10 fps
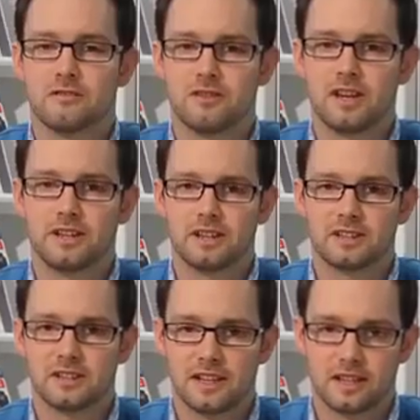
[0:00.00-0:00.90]
that really
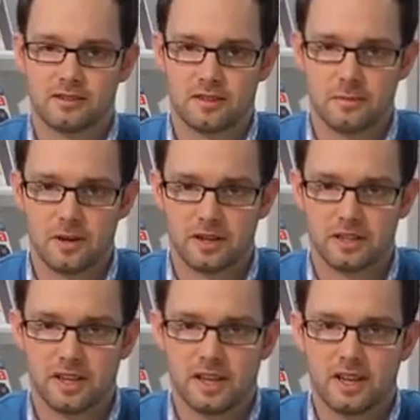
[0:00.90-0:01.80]
does linger in the
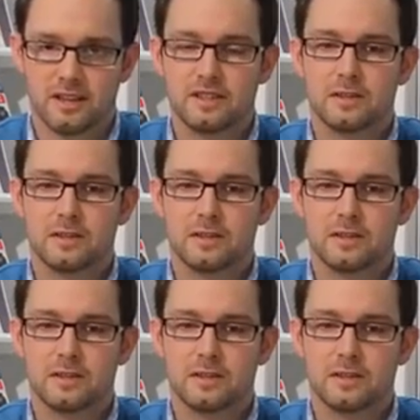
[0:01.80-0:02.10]
mind. This